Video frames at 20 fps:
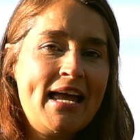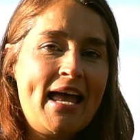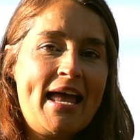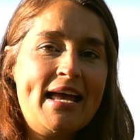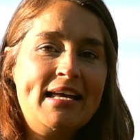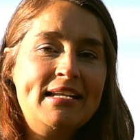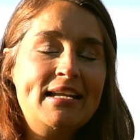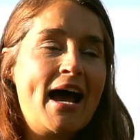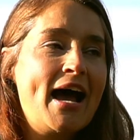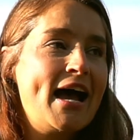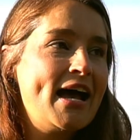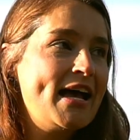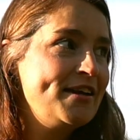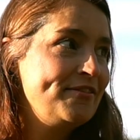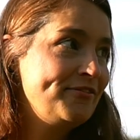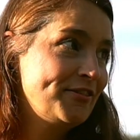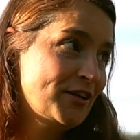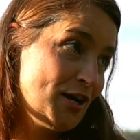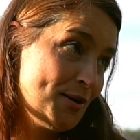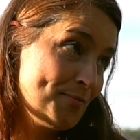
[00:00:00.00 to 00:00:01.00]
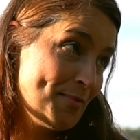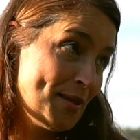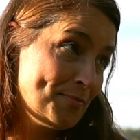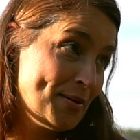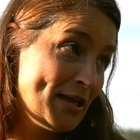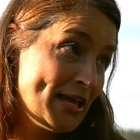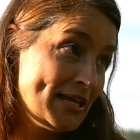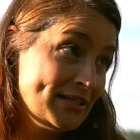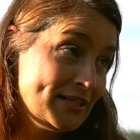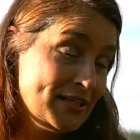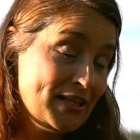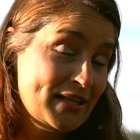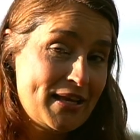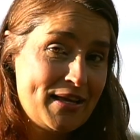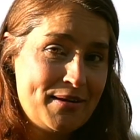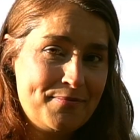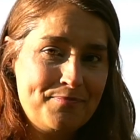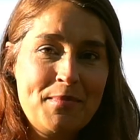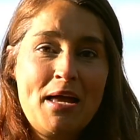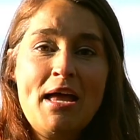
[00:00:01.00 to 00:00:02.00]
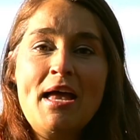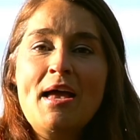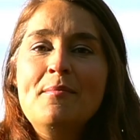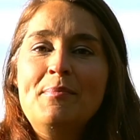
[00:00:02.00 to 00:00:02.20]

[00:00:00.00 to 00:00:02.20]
And I forgot my pendulum,